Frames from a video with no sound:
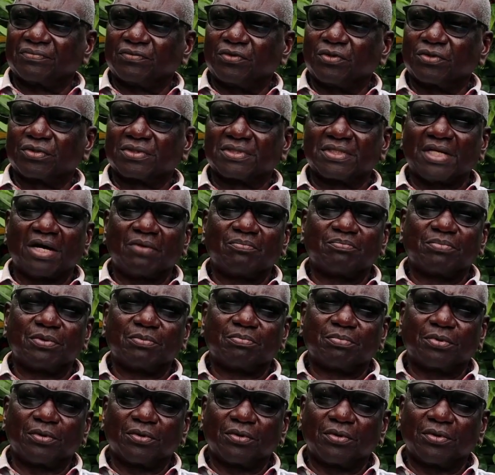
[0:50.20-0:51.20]
got some
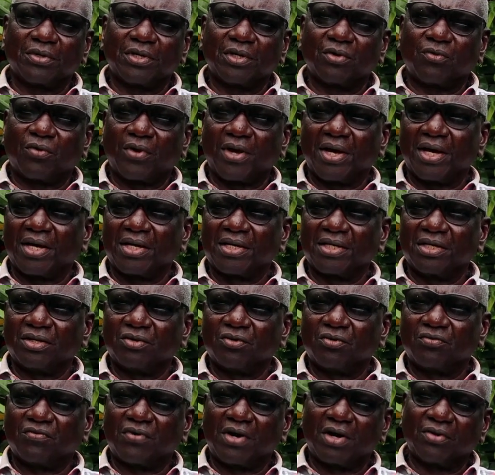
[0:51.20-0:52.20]
people
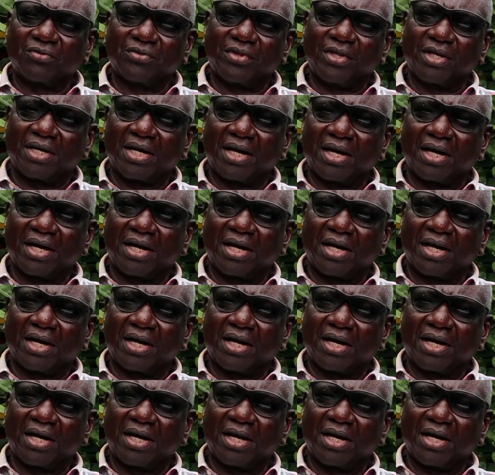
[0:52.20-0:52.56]
inquiring of how they